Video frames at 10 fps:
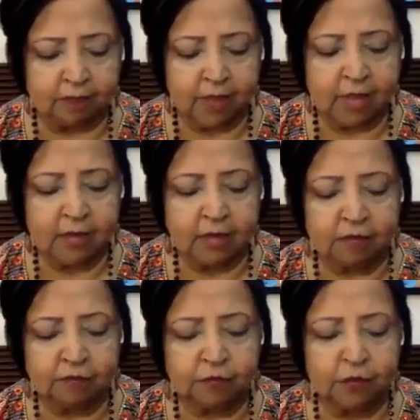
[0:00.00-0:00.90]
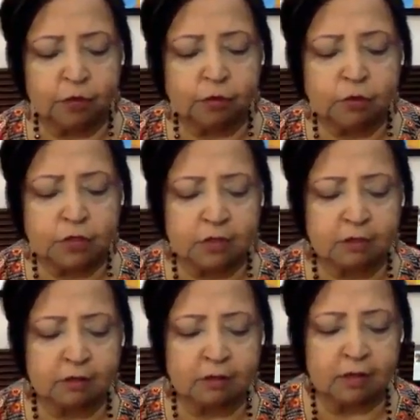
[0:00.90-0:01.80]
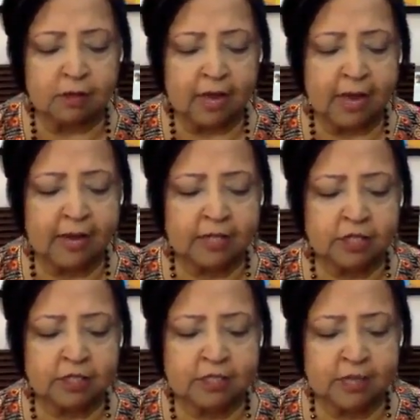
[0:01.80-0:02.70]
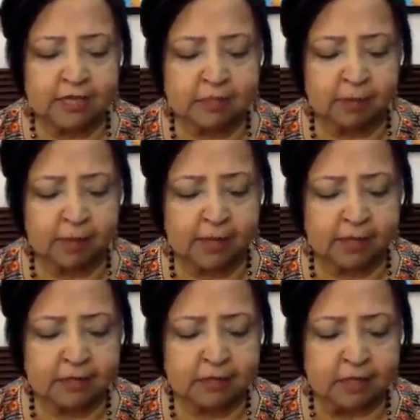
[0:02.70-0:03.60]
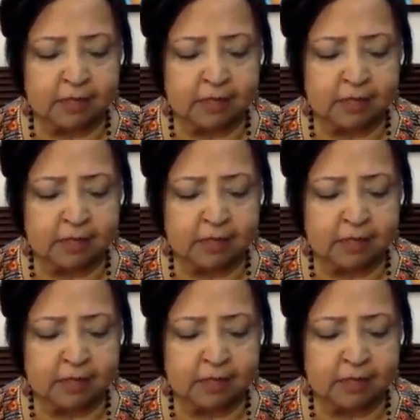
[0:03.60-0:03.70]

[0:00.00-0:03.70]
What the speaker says: and infusion action takes place.